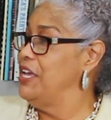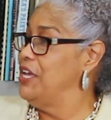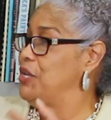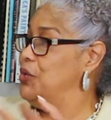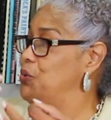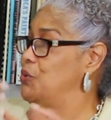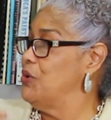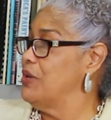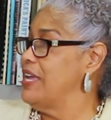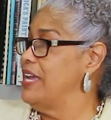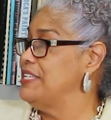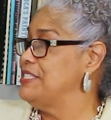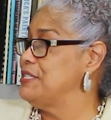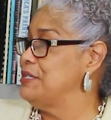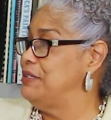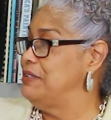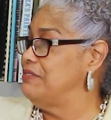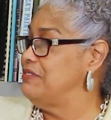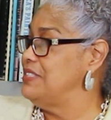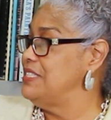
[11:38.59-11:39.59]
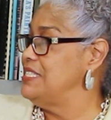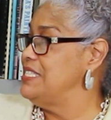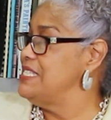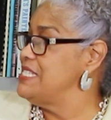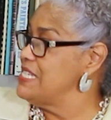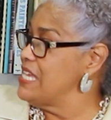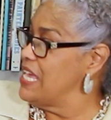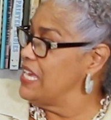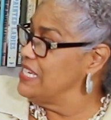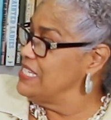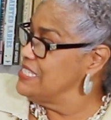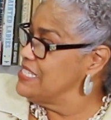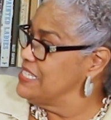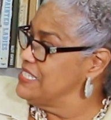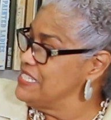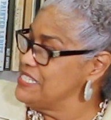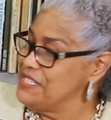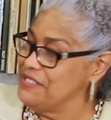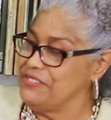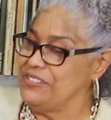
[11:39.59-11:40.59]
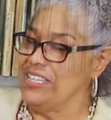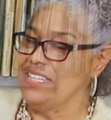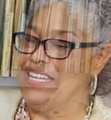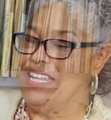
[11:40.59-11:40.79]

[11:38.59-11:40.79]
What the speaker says: in all kinds of lovely designs and stuff like